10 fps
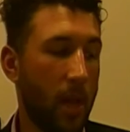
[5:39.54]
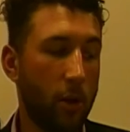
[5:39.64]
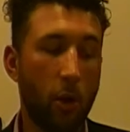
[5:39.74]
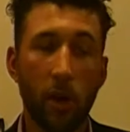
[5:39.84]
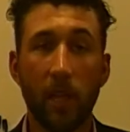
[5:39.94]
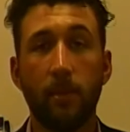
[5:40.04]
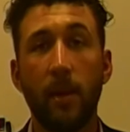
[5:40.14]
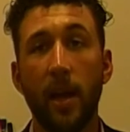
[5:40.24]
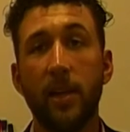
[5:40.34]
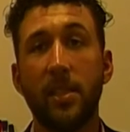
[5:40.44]
Now going into
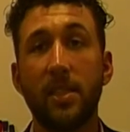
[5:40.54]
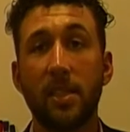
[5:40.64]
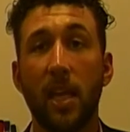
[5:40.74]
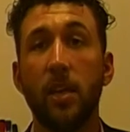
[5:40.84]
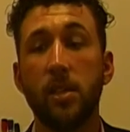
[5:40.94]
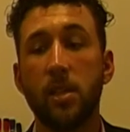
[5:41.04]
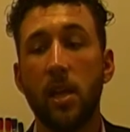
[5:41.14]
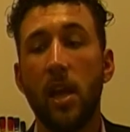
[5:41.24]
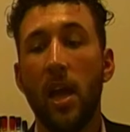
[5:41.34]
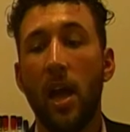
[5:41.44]
my said
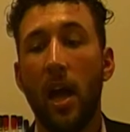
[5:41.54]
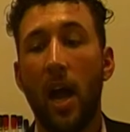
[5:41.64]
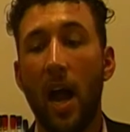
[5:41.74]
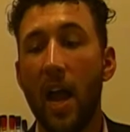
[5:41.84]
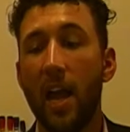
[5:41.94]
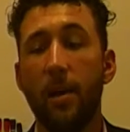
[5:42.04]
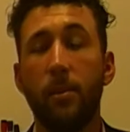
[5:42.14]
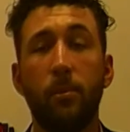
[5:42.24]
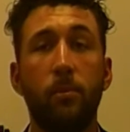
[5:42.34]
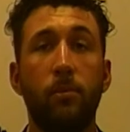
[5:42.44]
skills, I
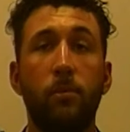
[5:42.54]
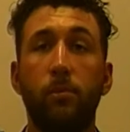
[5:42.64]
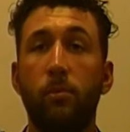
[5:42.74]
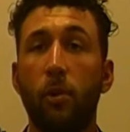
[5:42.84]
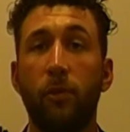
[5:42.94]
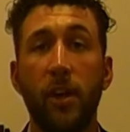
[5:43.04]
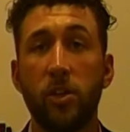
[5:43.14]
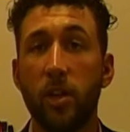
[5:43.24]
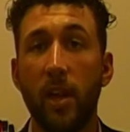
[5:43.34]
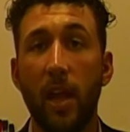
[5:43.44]
am
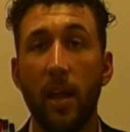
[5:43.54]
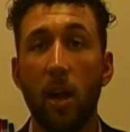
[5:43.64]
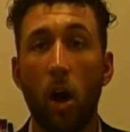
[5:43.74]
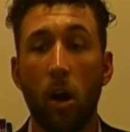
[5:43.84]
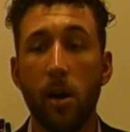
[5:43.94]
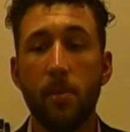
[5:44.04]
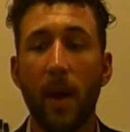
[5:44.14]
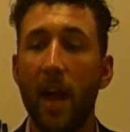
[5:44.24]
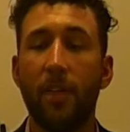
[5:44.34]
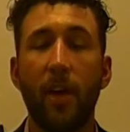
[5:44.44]
proficient in R
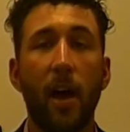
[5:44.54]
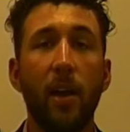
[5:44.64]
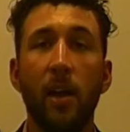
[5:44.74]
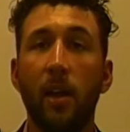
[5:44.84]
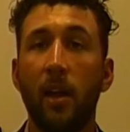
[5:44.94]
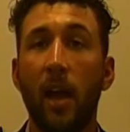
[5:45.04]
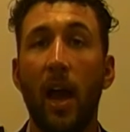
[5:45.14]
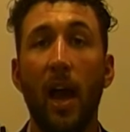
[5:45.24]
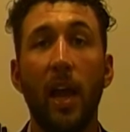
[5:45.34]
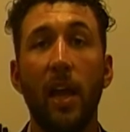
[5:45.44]
and Python.
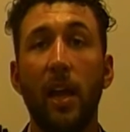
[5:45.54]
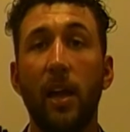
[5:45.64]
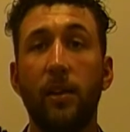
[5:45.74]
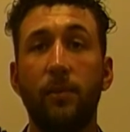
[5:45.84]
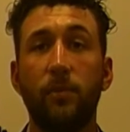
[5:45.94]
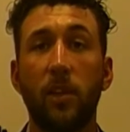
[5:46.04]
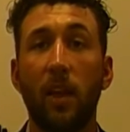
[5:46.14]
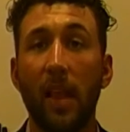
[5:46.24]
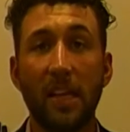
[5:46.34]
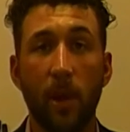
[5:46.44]
I
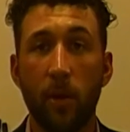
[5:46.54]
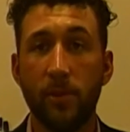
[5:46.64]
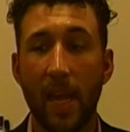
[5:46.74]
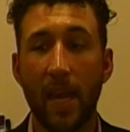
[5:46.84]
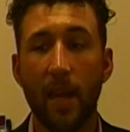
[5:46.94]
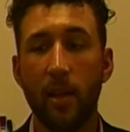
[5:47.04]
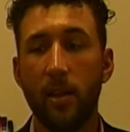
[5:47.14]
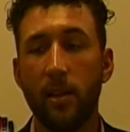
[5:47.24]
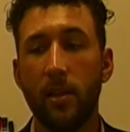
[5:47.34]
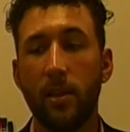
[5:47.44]
collect my own
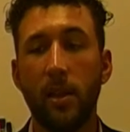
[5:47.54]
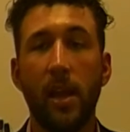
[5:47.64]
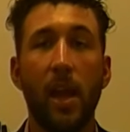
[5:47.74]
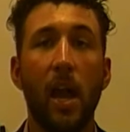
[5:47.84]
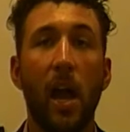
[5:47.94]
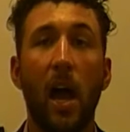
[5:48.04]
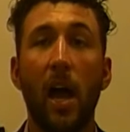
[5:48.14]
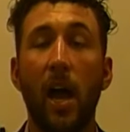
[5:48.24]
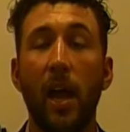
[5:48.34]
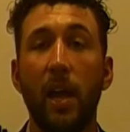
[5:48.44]
data.
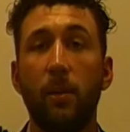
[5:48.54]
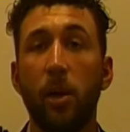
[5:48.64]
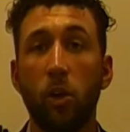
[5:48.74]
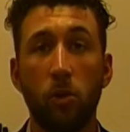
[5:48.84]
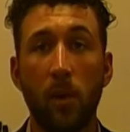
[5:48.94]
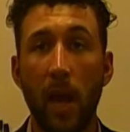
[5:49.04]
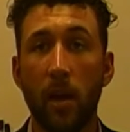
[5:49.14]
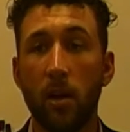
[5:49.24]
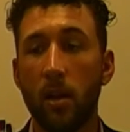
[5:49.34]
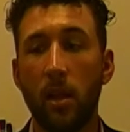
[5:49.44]
I am a good
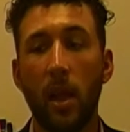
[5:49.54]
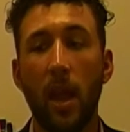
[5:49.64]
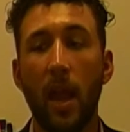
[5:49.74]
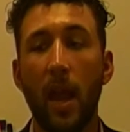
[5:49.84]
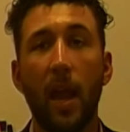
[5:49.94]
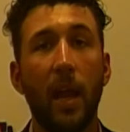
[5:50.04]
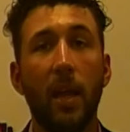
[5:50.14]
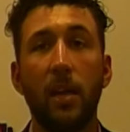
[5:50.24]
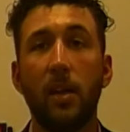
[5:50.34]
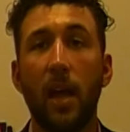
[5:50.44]
writer,
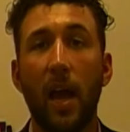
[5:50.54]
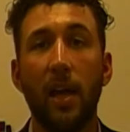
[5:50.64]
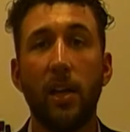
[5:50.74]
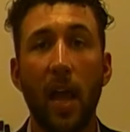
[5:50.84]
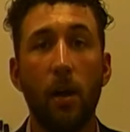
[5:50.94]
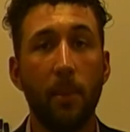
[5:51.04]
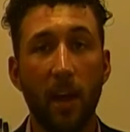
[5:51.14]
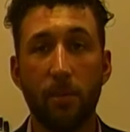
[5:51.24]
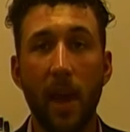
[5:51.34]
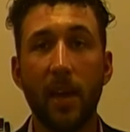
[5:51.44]
and I count
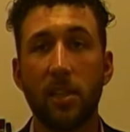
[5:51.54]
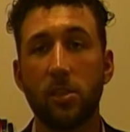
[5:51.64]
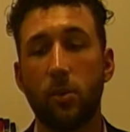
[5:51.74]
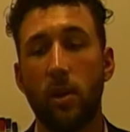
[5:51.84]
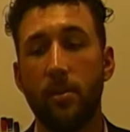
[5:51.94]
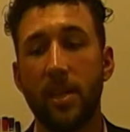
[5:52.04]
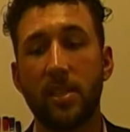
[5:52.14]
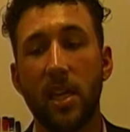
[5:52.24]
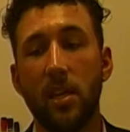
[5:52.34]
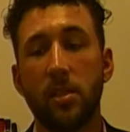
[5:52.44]
mathematics as one of
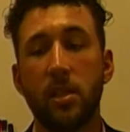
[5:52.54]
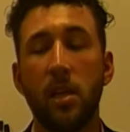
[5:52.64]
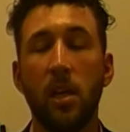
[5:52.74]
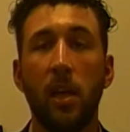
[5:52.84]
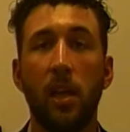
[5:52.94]
my skills.